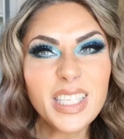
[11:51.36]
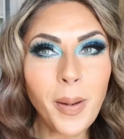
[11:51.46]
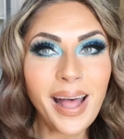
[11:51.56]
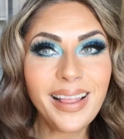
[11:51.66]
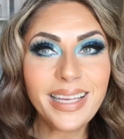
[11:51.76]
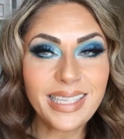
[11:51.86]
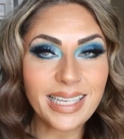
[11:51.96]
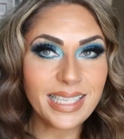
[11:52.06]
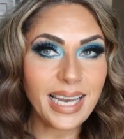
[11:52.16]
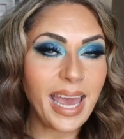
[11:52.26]
This palette
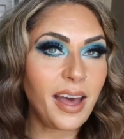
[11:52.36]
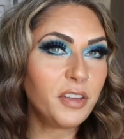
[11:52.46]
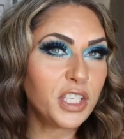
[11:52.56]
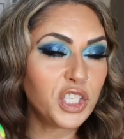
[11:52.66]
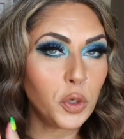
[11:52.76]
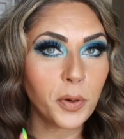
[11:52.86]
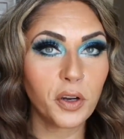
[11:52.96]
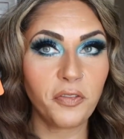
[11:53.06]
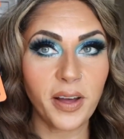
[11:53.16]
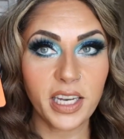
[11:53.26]
doesn't have
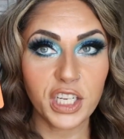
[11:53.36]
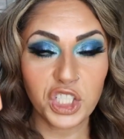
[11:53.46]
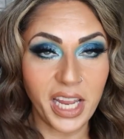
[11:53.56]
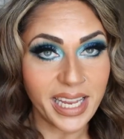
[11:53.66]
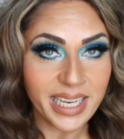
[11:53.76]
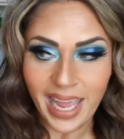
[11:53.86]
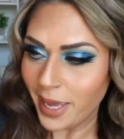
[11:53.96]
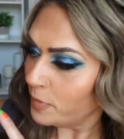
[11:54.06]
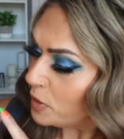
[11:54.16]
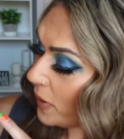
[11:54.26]
super fun shade
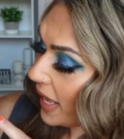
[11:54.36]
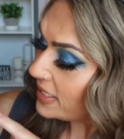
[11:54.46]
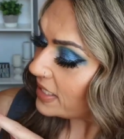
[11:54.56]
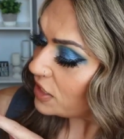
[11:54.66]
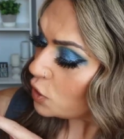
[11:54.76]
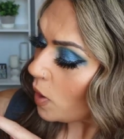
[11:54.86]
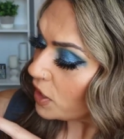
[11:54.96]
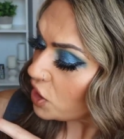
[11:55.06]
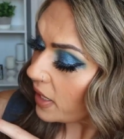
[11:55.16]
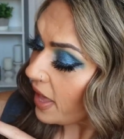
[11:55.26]
names, but I did
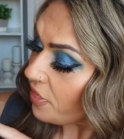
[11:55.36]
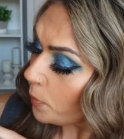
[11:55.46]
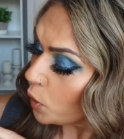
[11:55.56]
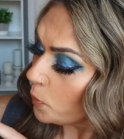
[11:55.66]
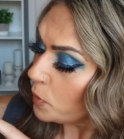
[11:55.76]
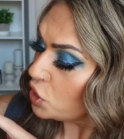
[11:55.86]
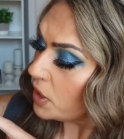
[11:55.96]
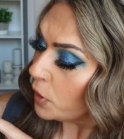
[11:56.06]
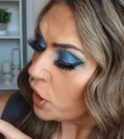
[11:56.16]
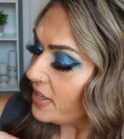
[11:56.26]
swatch again the purple
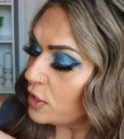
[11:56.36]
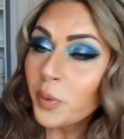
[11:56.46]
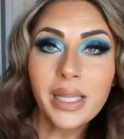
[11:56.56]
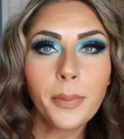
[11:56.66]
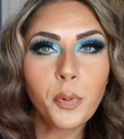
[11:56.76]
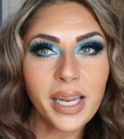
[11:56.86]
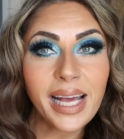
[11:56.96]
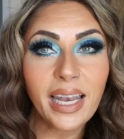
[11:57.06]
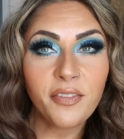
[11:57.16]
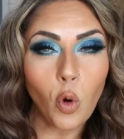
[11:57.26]
shimmer and this really pretty
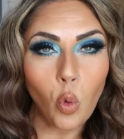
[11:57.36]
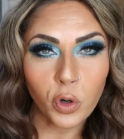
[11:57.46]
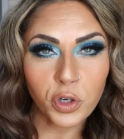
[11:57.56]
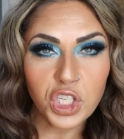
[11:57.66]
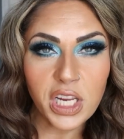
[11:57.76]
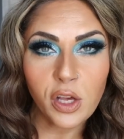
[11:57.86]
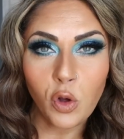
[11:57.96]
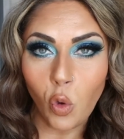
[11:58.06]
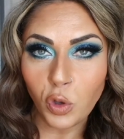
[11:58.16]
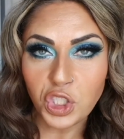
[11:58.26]
kind of orangey
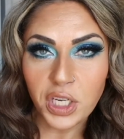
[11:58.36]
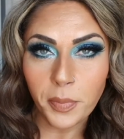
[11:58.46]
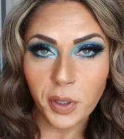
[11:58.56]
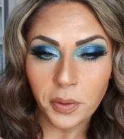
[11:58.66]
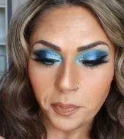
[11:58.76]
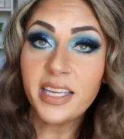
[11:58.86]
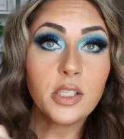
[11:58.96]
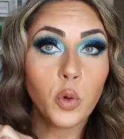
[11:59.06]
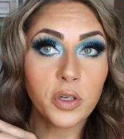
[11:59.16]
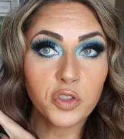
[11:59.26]
gold shimmer.
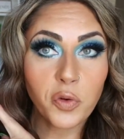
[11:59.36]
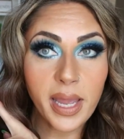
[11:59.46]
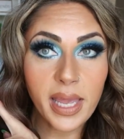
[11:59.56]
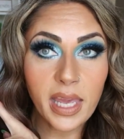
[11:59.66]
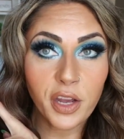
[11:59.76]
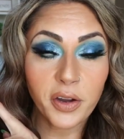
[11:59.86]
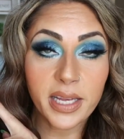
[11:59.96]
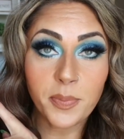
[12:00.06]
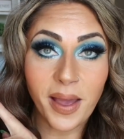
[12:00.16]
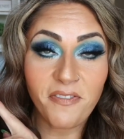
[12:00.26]
This orange right here
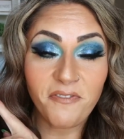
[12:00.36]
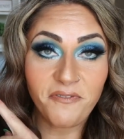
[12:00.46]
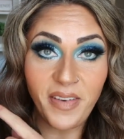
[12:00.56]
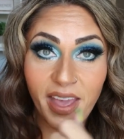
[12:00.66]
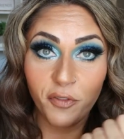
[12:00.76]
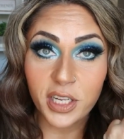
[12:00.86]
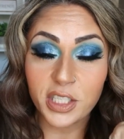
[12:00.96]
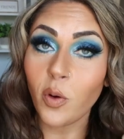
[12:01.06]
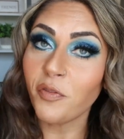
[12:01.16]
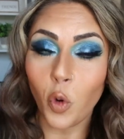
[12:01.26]
is my
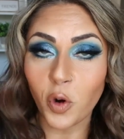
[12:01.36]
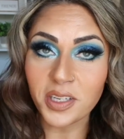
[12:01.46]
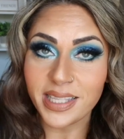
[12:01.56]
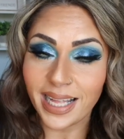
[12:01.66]
favorite, so of course